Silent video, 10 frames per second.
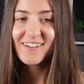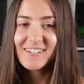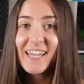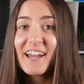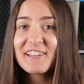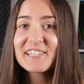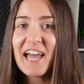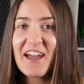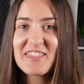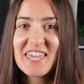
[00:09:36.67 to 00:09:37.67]
Guys,
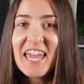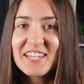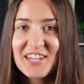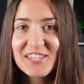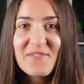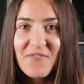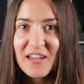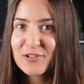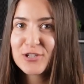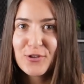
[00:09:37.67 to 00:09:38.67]
I think I just
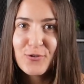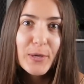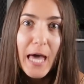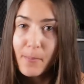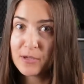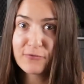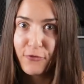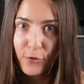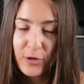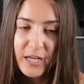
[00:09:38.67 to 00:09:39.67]
invented a new gambit
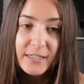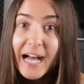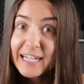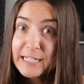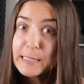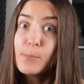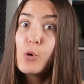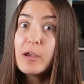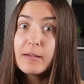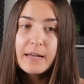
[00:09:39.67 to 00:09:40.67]
for real. I did some
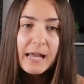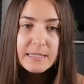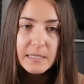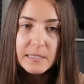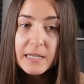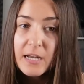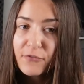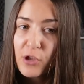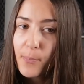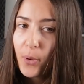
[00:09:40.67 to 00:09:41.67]
quick analysis, and
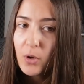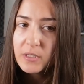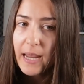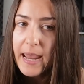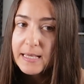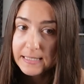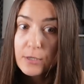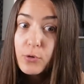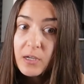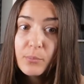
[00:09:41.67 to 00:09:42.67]
after pawn takes,
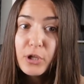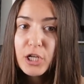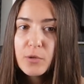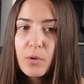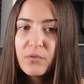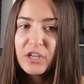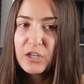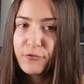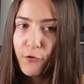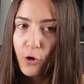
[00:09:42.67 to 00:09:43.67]
you can play the move
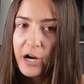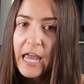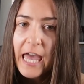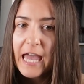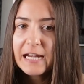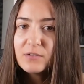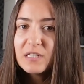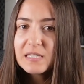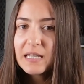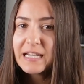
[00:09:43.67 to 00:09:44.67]
e4. Now
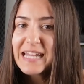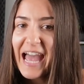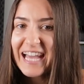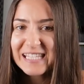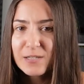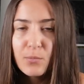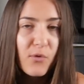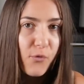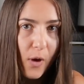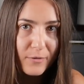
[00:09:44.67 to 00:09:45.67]
this knight has to
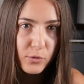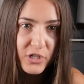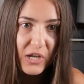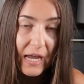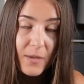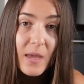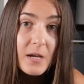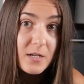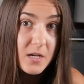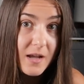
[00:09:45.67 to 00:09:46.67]
move one more time.
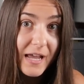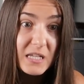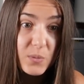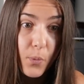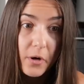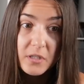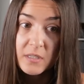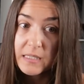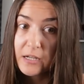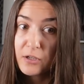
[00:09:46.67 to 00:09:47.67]
The nice part
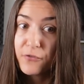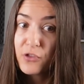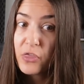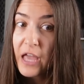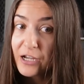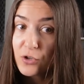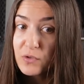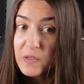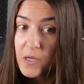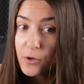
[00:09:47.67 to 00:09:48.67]
is that if the knight
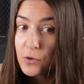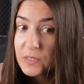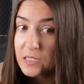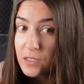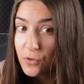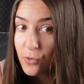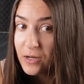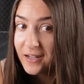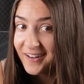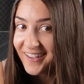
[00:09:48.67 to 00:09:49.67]
goes here, you see the queen